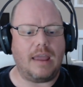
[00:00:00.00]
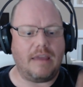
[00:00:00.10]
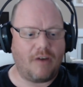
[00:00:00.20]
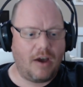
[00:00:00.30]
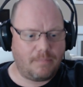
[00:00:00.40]

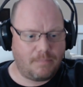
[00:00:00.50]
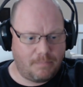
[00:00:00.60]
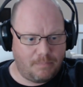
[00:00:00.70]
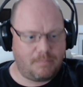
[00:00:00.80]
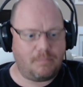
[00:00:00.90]
if I
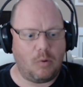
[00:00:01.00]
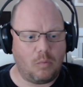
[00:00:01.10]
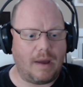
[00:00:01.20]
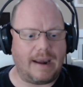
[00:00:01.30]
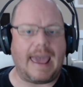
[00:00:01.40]
put
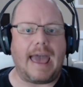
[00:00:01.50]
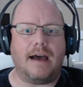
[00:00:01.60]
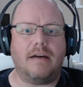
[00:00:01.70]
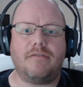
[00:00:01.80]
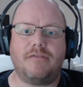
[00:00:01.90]
one
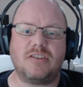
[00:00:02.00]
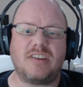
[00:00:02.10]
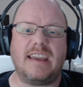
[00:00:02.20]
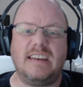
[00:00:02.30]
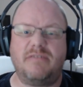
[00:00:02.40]
out for
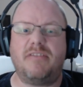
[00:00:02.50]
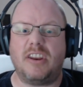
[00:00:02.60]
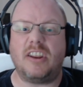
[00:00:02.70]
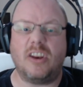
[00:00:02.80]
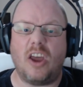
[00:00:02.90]
say for
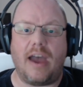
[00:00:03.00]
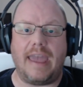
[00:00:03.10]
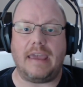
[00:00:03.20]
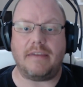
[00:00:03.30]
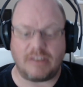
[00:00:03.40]
the
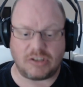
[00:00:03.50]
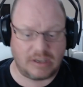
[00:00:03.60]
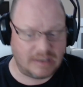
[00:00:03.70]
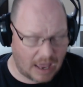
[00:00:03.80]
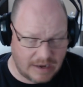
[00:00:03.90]
night, if it's
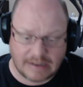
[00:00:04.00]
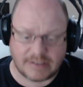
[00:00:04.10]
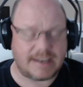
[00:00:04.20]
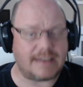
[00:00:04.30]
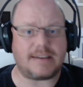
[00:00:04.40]
a
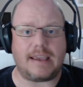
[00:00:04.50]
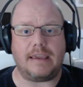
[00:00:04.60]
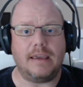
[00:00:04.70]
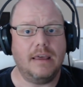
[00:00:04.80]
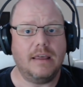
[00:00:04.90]

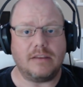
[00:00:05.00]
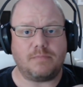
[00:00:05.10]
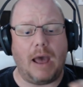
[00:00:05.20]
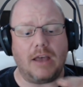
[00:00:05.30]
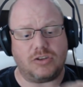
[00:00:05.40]
necessity, there's
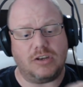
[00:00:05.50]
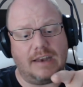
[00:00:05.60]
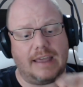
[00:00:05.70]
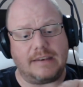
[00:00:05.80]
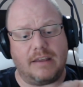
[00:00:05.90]
parts of the
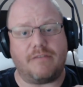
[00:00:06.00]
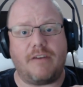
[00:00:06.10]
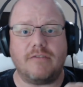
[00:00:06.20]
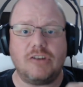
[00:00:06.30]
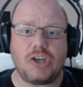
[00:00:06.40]
lake that are
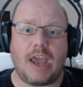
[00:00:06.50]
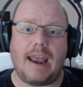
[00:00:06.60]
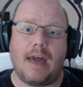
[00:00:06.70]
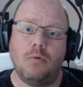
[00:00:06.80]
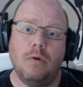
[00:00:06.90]
very
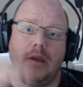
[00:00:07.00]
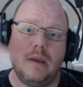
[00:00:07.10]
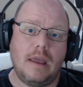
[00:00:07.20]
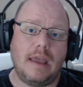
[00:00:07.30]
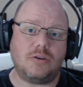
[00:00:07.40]
shallow.
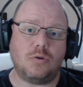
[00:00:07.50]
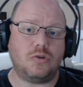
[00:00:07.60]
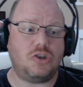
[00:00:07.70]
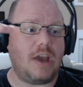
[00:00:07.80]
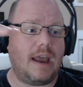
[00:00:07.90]
It sort of
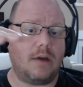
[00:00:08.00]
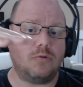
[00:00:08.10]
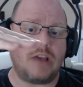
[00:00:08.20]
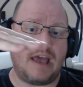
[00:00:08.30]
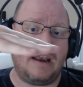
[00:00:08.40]
shallows out